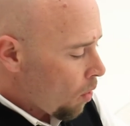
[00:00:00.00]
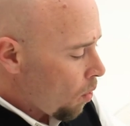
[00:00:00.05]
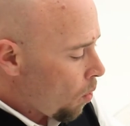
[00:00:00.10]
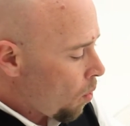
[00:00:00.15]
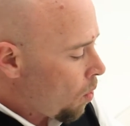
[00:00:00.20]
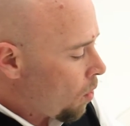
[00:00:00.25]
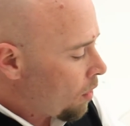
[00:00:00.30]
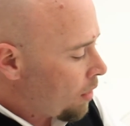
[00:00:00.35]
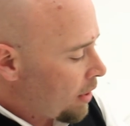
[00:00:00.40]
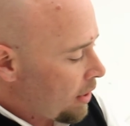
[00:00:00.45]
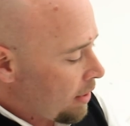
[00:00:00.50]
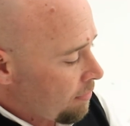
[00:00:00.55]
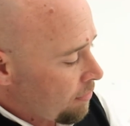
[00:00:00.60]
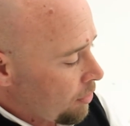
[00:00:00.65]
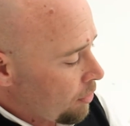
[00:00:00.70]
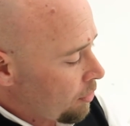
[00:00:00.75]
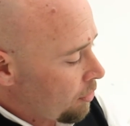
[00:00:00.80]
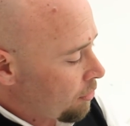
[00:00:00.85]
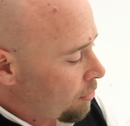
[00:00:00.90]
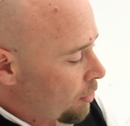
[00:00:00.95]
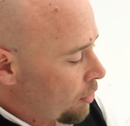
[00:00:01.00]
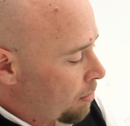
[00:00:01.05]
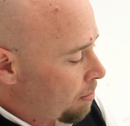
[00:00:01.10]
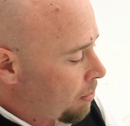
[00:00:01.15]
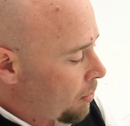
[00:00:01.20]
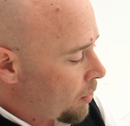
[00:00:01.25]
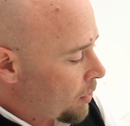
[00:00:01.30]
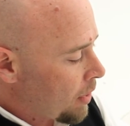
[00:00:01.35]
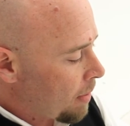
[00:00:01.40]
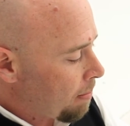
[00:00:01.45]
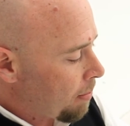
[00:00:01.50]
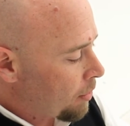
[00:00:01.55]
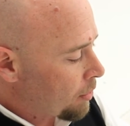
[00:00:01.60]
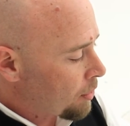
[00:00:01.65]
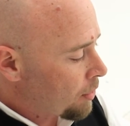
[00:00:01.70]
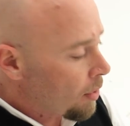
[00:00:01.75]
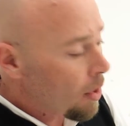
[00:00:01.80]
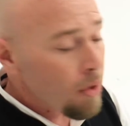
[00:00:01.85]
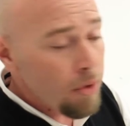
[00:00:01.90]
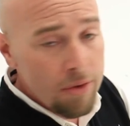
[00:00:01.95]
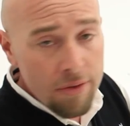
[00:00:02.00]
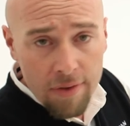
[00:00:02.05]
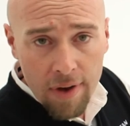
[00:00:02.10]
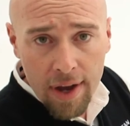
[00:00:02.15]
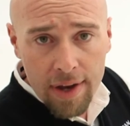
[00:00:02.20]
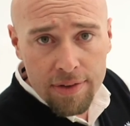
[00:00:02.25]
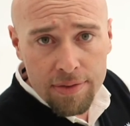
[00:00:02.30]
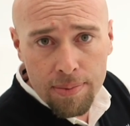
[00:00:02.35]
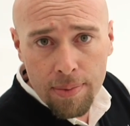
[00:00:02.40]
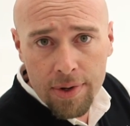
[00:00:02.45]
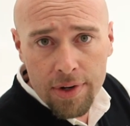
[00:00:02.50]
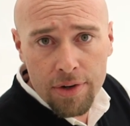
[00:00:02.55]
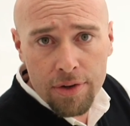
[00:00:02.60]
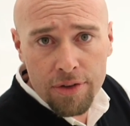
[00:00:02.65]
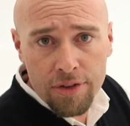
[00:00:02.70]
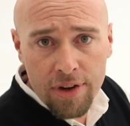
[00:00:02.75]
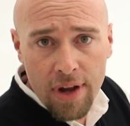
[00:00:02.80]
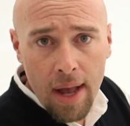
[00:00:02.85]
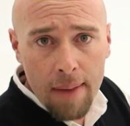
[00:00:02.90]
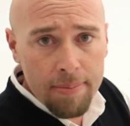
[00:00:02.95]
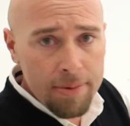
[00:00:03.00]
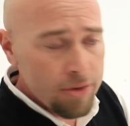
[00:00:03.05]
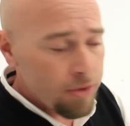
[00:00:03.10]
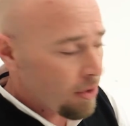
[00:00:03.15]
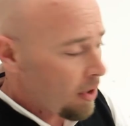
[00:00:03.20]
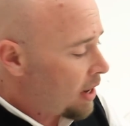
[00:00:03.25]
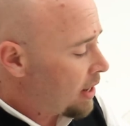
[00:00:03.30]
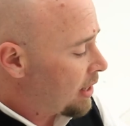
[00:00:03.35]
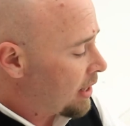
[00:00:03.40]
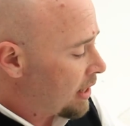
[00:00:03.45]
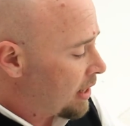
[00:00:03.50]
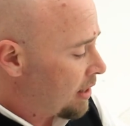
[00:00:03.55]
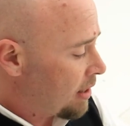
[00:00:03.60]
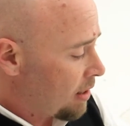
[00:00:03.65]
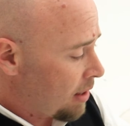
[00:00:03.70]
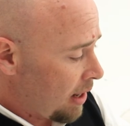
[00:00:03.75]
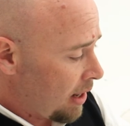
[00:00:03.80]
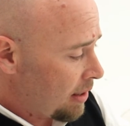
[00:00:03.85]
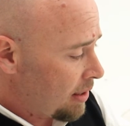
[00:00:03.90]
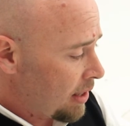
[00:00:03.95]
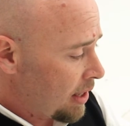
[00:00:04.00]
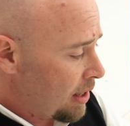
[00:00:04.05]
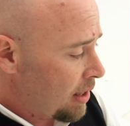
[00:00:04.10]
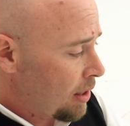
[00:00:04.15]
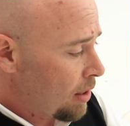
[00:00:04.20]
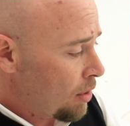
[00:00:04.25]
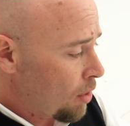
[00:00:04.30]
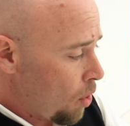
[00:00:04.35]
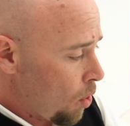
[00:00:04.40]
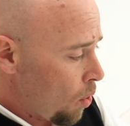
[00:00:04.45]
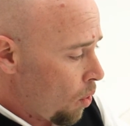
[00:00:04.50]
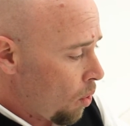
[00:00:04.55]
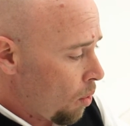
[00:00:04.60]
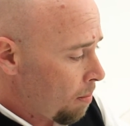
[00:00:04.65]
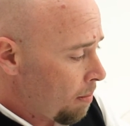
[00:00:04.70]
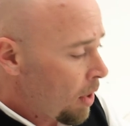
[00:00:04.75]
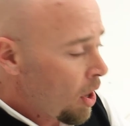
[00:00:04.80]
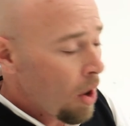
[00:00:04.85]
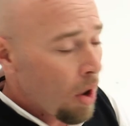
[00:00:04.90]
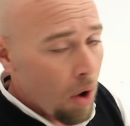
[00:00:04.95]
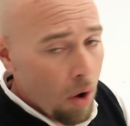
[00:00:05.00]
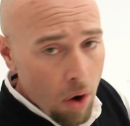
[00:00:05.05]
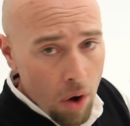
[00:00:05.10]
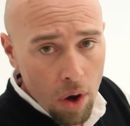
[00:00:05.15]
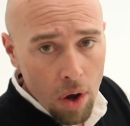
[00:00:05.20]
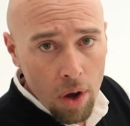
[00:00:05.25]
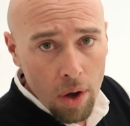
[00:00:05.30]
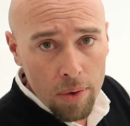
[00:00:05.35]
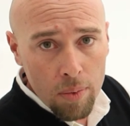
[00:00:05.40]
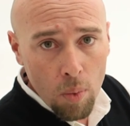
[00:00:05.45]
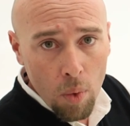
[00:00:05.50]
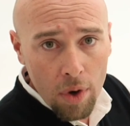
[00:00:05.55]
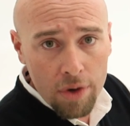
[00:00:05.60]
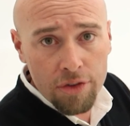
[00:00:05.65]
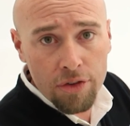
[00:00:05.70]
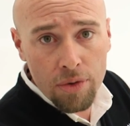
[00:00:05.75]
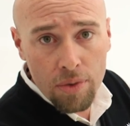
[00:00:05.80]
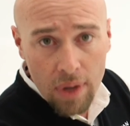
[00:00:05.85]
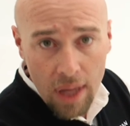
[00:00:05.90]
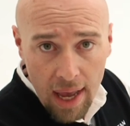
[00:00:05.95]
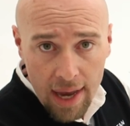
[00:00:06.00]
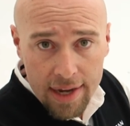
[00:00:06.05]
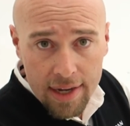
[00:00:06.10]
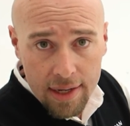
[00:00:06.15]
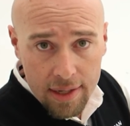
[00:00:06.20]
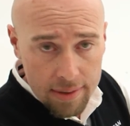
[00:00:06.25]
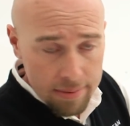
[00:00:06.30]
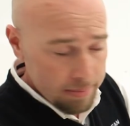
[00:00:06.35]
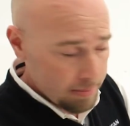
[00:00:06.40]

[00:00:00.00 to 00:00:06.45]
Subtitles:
or if you're just going to pull it up on your own device while you're shopping, trying to get an idea at home on what you like.